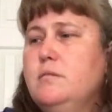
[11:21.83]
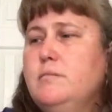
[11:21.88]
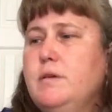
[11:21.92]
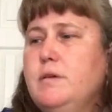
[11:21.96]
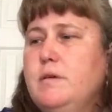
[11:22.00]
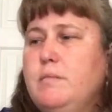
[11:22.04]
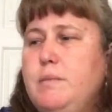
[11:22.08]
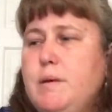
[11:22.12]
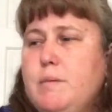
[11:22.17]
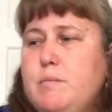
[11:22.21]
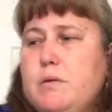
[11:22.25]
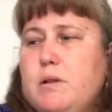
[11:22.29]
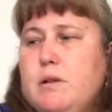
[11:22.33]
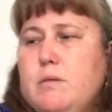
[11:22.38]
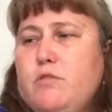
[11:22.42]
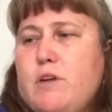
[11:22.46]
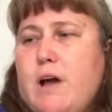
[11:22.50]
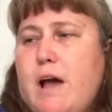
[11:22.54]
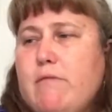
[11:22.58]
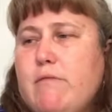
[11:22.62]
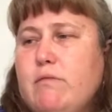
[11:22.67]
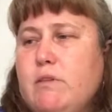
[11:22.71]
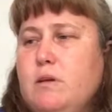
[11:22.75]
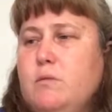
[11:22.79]
the people I'm
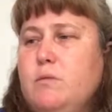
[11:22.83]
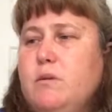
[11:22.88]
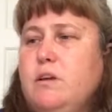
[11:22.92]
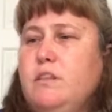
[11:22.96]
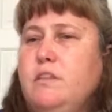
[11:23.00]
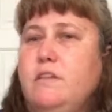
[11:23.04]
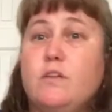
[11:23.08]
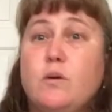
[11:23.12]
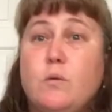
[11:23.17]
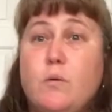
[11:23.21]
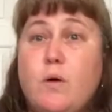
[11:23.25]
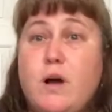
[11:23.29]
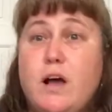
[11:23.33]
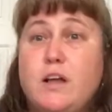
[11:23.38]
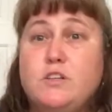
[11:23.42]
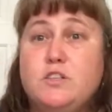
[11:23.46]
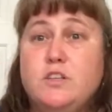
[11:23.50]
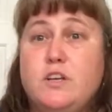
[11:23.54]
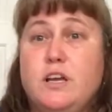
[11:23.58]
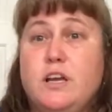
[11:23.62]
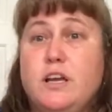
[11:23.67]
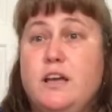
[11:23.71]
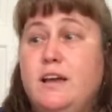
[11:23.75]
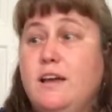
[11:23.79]
traveling with, if you're
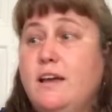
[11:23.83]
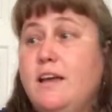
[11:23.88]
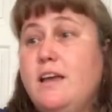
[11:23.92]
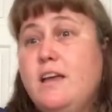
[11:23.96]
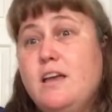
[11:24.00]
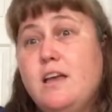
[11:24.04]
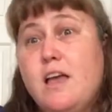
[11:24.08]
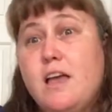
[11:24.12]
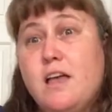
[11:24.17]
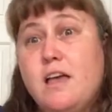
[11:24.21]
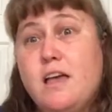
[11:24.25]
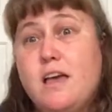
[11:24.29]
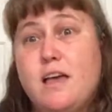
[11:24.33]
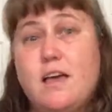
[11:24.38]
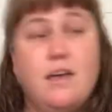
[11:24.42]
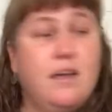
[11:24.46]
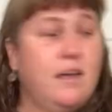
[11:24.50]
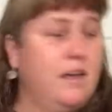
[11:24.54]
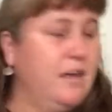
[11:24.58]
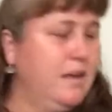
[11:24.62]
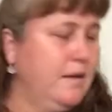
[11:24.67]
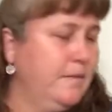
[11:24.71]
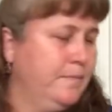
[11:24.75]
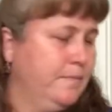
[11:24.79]
watching,
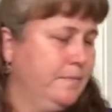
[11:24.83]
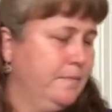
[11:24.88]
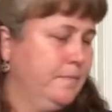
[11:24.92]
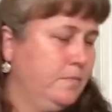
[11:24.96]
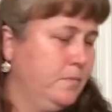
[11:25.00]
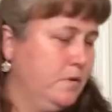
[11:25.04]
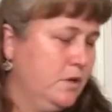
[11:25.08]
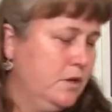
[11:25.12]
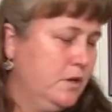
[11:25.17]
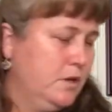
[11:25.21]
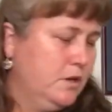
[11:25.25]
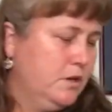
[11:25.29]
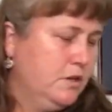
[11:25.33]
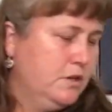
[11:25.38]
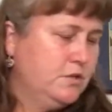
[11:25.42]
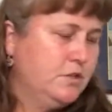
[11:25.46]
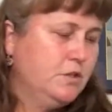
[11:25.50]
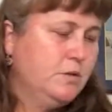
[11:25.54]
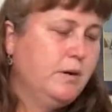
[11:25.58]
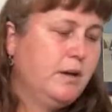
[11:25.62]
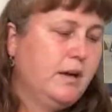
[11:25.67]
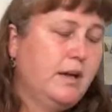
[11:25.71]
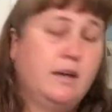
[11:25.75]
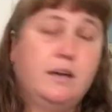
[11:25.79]
hey,
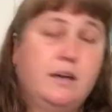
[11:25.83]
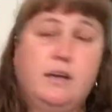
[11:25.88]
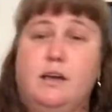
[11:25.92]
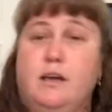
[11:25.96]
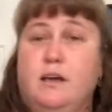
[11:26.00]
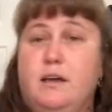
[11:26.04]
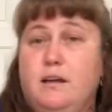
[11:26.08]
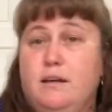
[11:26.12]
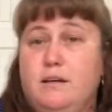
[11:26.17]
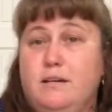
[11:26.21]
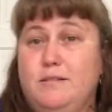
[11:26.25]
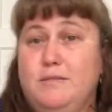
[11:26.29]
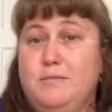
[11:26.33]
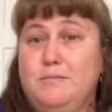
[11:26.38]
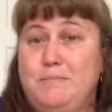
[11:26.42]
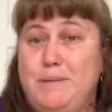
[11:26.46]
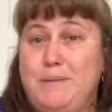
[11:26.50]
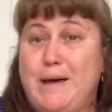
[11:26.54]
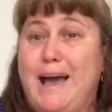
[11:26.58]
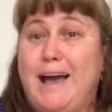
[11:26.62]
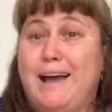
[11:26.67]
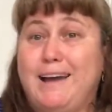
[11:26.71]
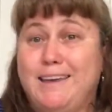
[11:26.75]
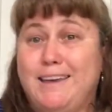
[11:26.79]
assuming I can
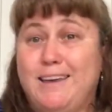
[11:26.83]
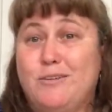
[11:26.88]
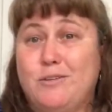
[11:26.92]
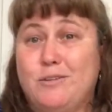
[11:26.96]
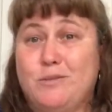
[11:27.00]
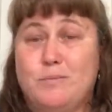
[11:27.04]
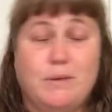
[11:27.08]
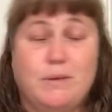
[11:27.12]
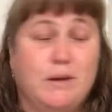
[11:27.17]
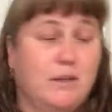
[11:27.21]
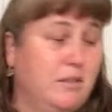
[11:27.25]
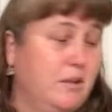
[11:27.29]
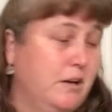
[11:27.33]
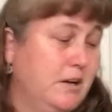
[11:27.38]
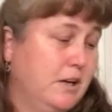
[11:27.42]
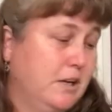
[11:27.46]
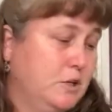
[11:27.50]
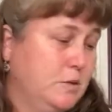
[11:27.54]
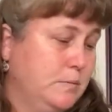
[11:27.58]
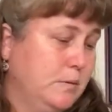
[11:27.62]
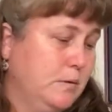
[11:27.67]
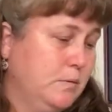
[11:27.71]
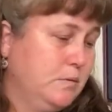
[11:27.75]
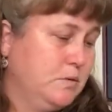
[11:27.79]
pack it with my
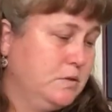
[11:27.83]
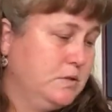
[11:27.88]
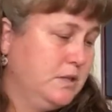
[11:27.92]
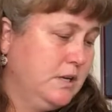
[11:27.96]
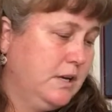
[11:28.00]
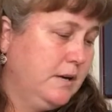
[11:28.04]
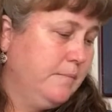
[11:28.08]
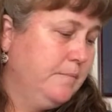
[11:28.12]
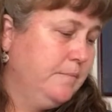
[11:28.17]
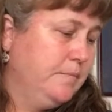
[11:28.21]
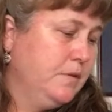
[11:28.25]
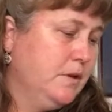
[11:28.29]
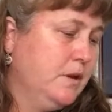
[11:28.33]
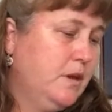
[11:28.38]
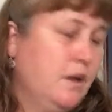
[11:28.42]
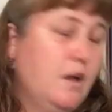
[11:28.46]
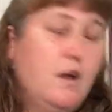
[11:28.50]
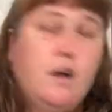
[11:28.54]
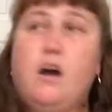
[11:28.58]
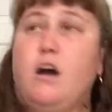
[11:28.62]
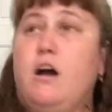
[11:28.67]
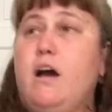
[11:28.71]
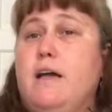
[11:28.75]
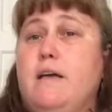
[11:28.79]
luggage, but we'll see.
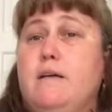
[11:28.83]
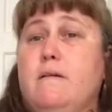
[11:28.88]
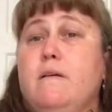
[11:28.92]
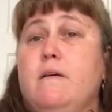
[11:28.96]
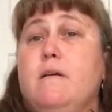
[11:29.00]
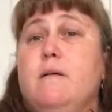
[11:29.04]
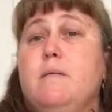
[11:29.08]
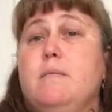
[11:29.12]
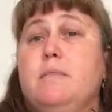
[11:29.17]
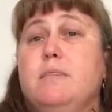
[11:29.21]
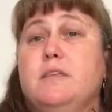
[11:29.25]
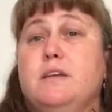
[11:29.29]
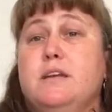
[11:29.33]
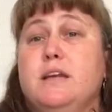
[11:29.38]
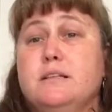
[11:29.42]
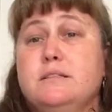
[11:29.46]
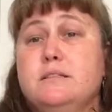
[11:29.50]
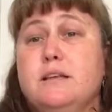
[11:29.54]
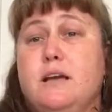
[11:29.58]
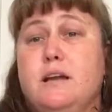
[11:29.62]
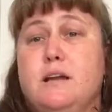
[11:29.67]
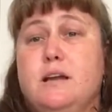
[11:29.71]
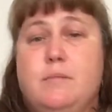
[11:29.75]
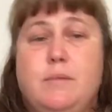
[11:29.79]
All right, the
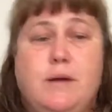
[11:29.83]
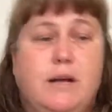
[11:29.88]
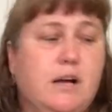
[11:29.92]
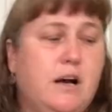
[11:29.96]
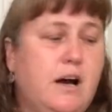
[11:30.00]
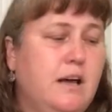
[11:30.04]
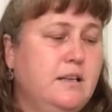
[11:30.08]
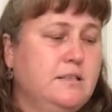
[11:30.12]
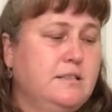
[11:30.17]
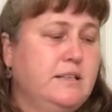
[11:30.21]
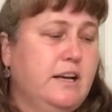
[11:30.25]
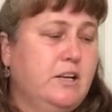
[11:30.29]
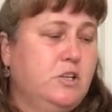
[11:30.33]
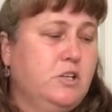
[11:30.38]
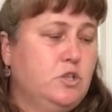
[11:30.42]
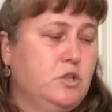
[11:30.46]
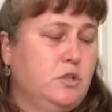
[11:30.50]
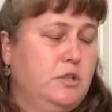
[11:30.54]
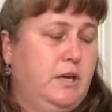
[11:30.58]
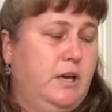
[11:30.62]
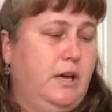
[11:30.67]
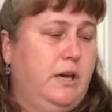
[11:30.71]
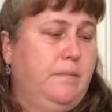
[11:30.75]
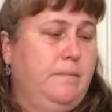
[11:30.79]
next item I got is
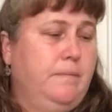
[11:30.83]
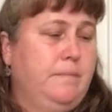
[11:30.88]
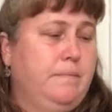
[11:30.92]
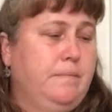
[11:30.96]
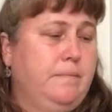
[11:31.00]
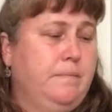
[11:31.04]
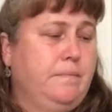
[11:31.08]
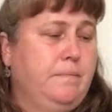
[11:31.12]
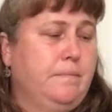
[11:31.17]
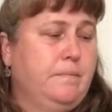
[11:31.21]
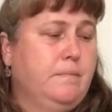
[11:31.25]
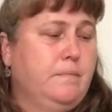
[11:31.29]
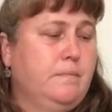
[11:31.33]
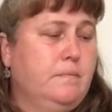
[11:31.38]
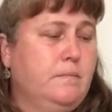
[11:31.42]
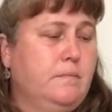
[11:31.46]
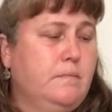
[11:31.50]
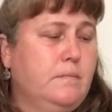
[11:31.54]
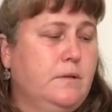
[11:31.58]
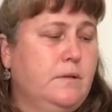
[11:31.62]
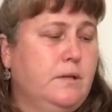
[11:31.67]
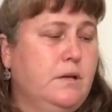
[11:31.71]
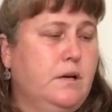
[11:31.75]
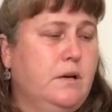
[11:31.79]
actually
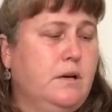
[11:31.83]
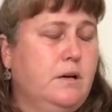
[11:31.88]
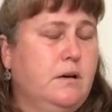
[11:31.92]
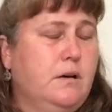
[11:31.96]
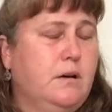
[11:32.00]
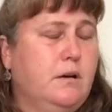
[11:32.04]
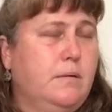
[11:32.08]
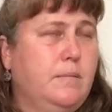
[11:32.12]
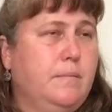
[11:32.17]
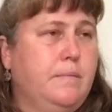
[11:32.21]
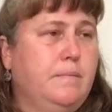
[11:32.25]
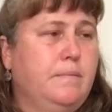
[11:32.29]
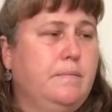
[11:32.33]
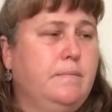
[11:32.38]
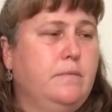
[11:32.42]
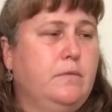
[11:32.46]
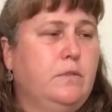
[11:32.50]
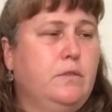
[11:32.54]
4